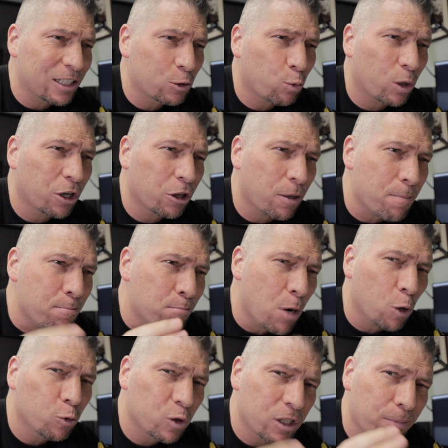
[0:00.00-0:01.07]
it's one of the
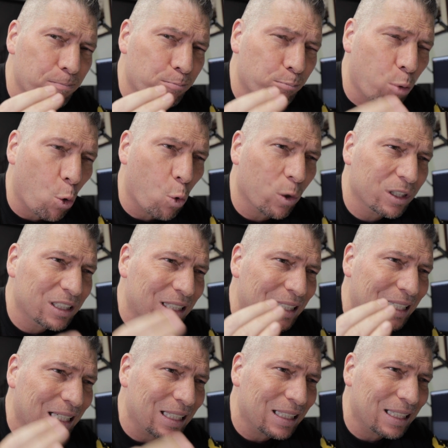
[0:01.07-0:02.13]
most
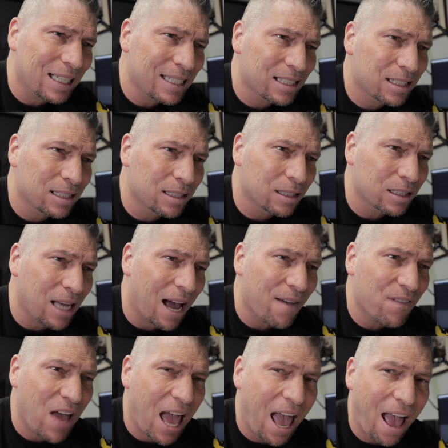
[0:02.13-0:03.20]
important lessons
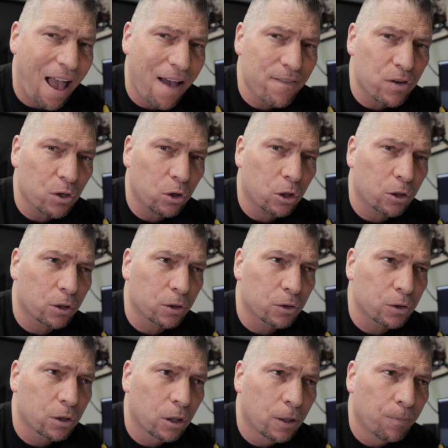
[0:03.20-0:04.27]
I've ever
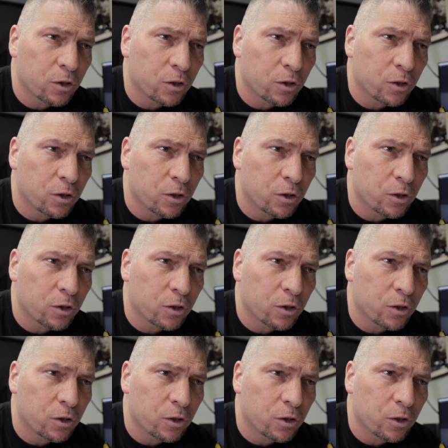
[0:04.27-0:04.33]
learned.